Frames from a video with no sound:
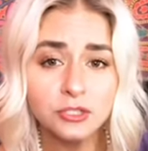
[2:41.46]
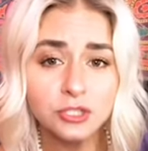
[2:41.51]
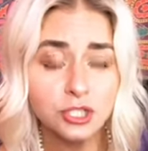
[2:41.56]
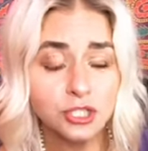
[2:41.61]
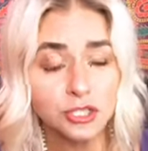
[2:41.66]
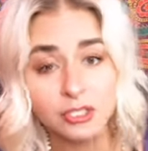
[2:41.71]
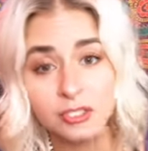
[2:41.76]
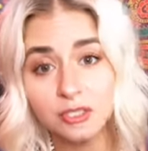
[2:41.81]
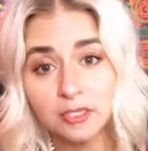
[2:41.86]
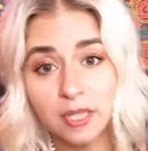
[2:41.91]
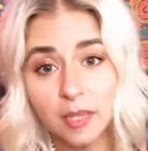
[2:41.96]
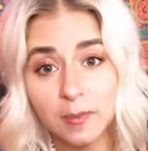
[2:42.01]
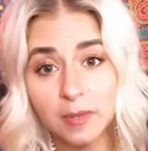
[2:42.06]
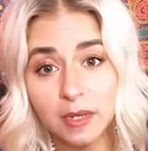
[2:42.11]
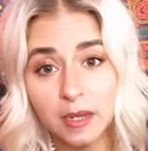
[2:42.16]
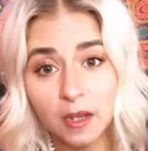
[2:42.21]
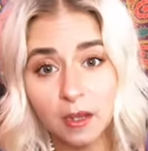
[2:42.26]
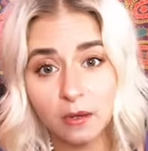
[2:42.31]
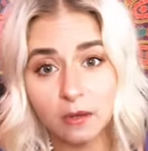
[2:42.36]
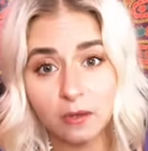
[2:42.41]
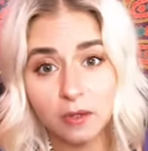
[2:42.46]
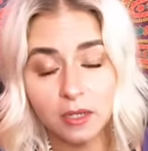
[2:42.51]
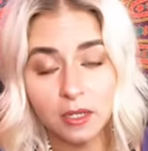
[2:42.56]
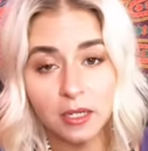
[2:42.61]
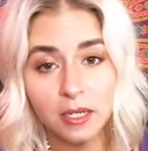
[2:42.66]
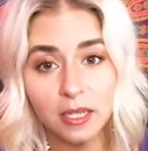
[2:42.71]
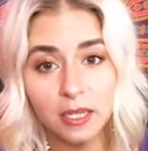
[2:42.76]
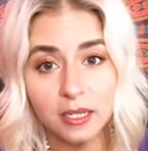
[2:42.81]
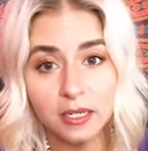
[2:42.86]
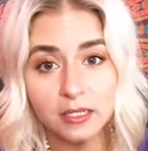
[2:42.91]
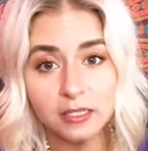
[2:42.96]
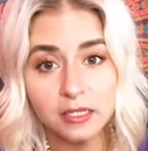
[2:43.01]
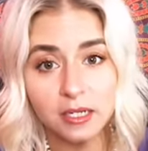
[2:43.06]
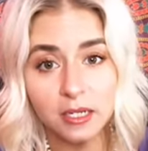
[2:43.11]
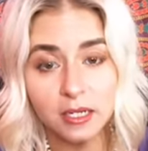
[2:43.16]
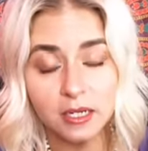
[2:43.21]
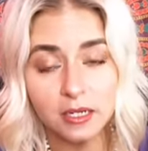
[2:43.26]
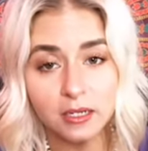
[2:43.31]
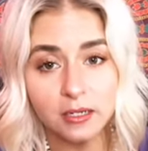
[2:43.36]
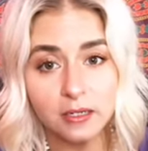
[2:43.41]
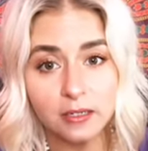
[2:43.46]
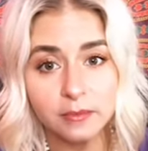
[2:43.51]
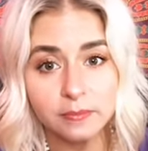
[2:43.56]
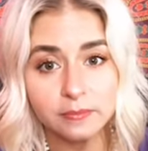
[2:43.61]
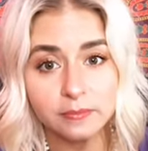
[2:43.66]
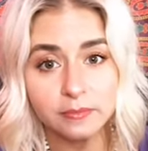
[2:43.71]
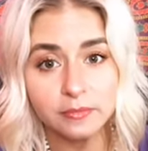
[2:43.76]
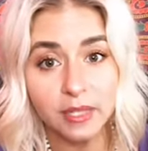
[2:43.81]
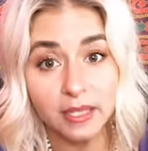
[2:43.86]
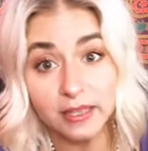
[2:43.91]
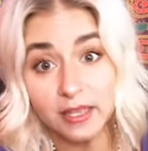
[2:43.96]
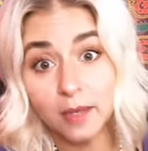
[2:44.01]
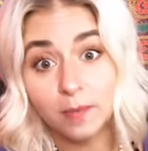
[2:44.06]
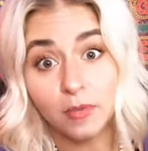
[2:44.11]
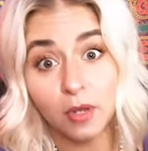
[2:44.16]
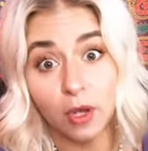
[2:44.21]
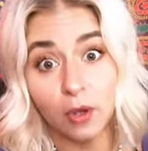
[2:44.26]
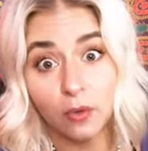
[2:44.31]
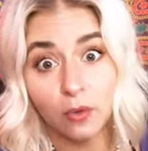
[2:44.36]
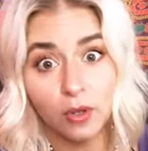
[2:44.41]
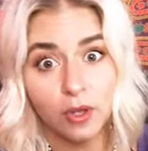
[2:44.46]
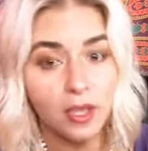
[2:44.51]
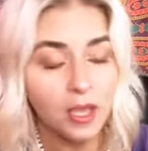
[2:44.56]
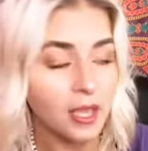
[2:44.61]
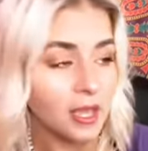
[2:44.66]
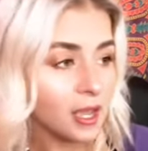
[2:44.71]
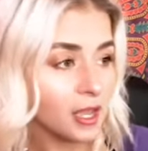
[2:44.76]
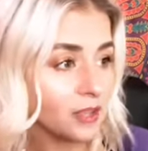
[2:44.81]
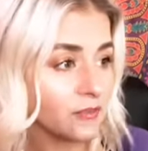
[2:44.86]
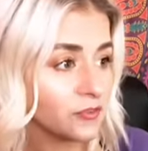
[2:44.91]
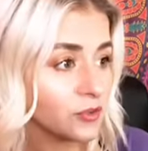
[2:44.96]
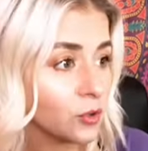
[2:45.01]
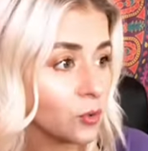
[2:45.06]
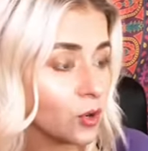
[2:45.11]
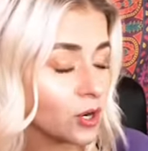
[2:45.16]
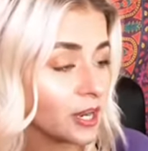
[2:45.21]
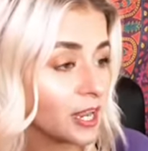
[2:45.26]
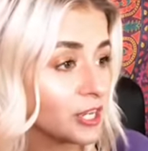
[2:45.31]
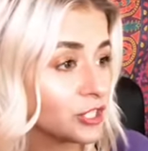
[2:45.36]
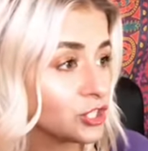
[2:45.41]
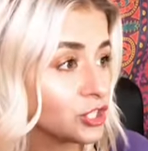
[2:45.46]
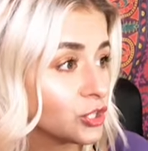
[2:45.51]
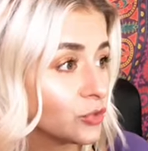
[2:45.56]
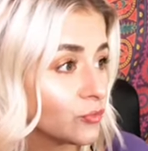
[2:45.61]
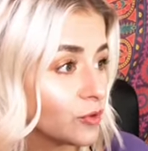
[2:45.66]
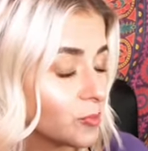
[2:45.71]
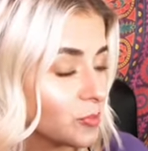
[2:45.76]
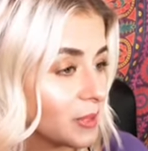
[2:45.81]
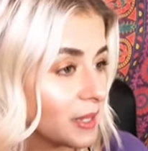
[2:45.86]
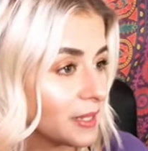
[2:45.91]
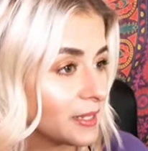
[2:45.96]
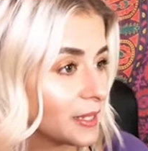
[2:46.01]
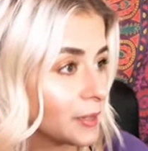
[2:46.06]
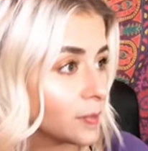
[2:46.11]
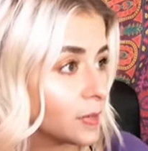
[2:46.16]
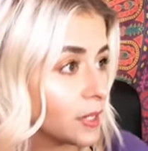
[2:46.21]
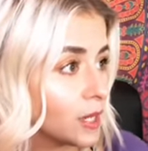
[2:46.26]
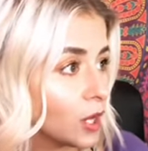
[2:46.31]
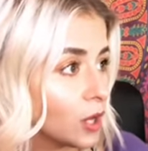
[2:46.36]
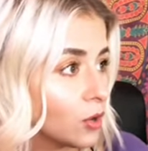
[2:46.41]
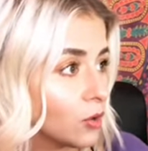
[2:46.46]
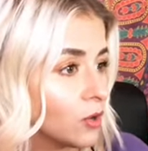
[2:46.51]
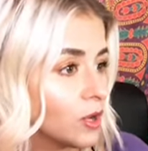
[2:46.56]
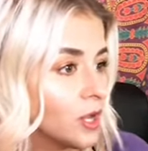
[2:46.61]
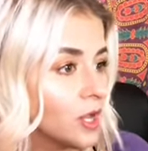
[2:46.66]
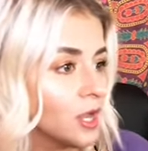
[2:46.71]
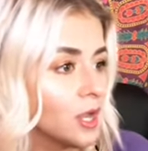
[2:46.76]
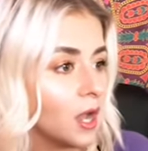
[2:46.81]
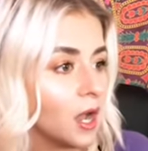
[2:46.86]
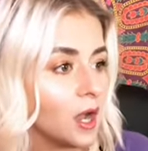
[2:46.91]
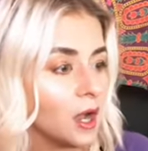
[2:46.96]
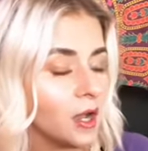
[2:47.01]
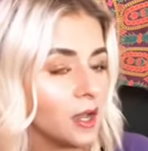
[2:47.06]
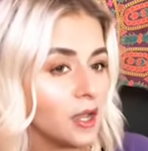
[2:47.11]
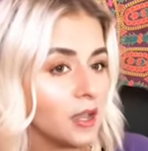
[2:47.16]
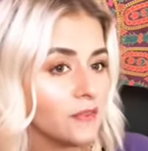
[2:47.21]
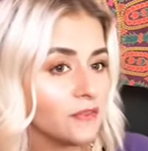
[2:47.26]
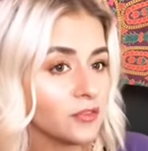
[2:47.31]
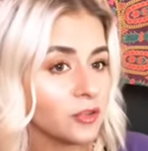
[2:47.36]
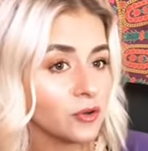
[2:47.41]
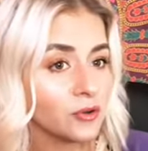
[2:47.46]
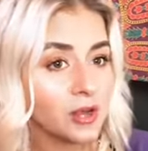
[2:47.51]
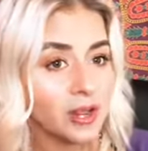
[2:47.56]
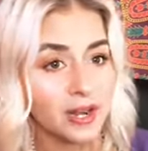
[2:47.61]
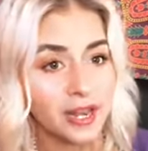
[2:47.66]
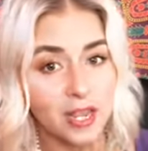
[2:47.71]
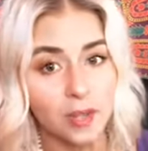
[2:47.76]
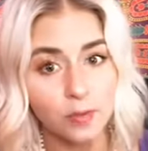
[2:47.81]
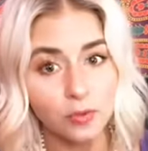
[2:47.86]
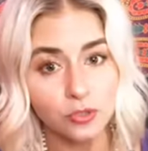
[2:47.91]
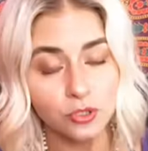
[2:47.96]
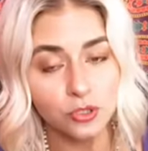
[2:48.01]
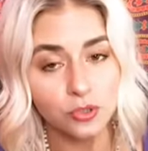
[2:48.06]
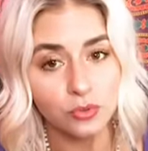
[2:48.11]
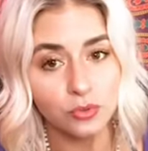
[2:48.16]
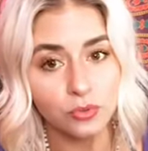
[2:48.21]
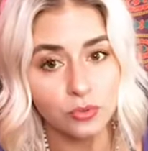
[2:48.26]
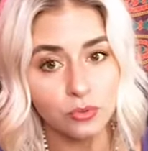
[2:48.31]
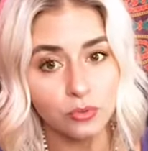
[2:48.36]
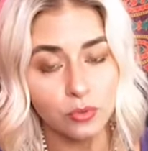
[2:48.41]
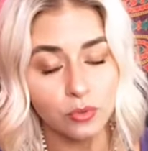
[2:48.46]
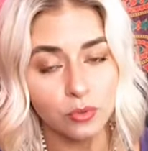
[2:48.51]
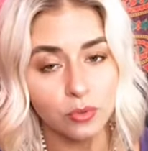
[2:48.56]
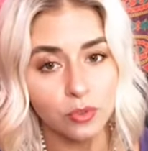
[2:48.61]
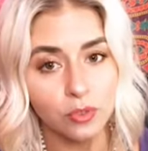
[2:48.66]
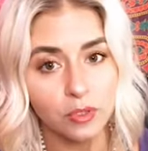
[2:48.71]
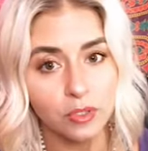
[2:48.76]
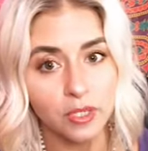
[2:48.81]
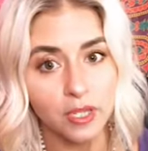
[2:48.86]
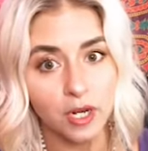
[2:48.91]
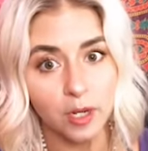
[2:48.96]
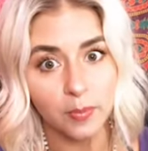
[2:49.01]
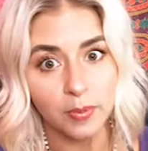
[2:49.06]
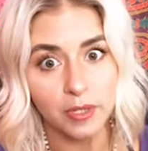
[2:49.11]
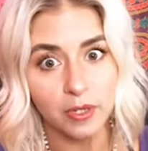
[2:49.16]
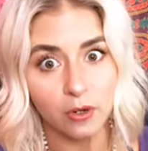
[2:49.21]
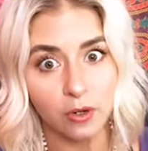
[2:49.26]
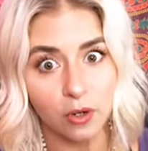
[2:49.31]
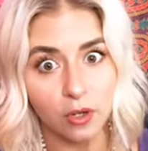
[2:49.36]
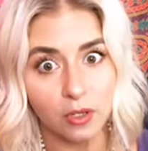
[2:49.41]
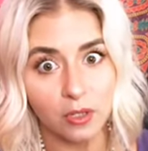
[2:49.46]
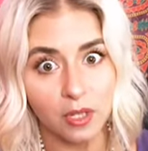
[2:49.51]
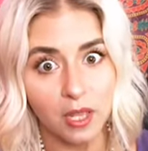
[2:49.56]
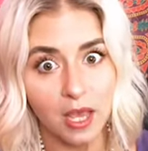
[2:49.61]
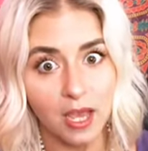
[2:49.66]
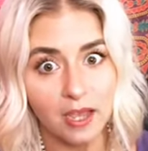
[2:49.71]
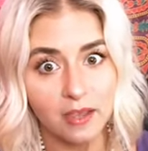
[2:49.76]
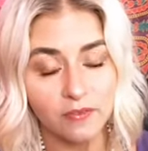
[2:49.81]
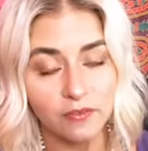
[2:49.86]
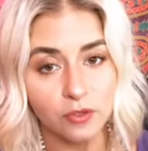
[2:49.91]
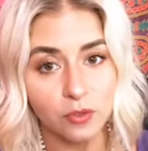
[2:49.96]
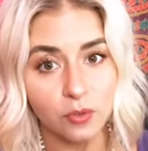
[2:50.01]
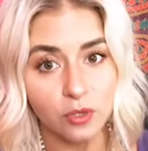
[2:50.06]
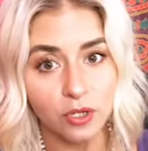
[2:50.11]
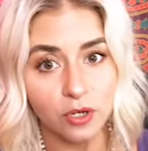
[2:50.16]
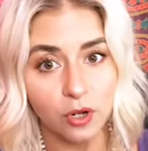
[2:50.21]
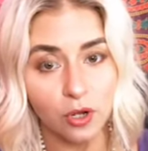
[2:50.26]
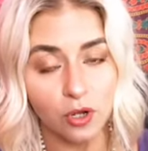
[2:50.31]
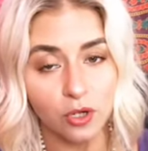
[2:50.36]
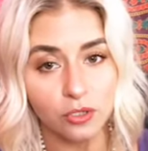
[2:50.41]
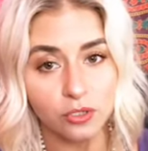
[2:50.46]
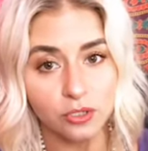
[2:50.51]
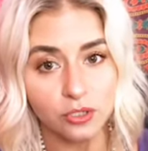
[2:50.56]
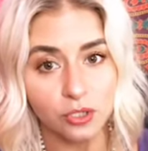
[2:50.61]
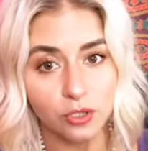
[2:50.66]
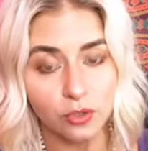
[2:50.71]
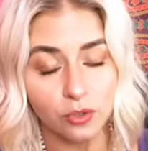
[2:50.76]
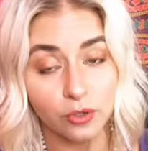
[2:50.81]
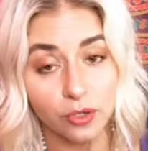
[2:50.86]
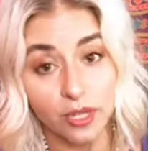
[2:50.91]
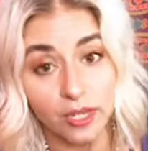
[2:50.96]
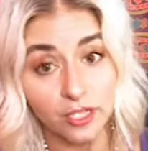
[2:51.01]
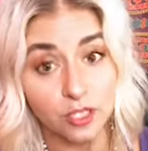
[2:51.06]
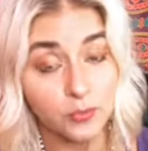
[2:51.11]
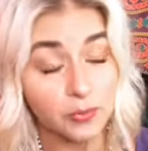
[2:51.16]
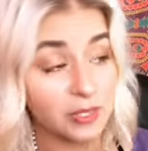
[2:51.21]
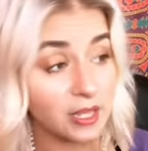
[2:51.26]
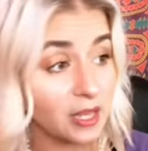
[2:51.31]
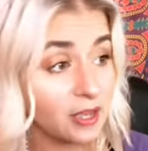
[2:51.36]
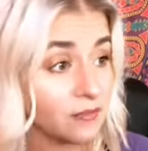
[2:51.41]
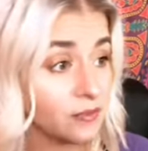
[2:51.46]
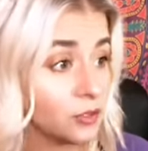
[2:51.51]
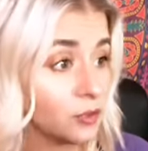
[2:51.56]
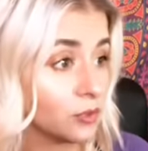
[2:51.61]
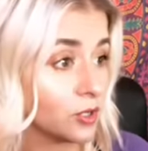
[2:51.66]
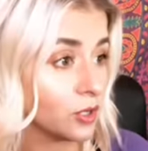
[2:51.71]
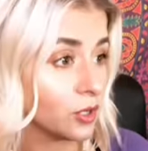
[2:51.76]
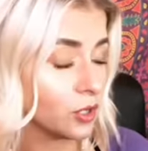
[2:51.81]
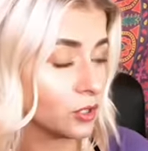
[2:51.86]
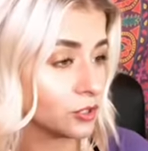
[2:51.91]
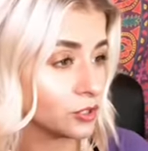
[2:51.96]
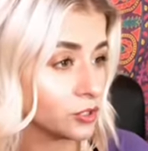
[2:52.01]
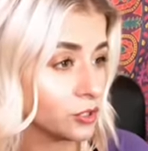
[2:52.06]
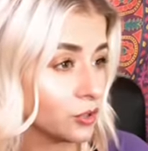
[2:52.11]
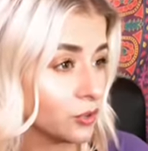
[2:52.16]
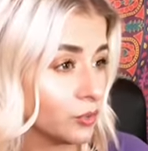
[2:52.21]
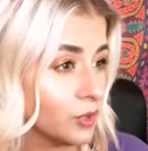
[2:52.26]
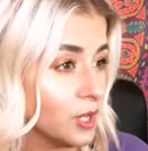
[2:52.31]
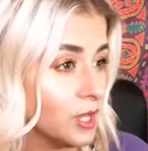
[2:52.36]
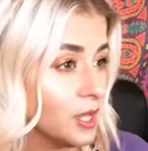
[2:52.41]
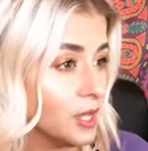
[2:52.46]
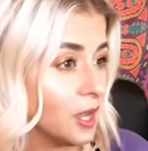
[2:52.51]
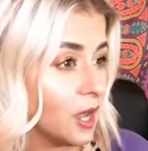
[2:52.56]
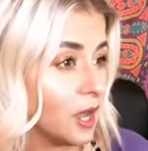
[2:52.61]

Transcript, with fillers: just let me know and um, let them know. If you are catching the replay, let me know. Uh, if you're not able to get up here on live, you can also, or catch me live, you can also,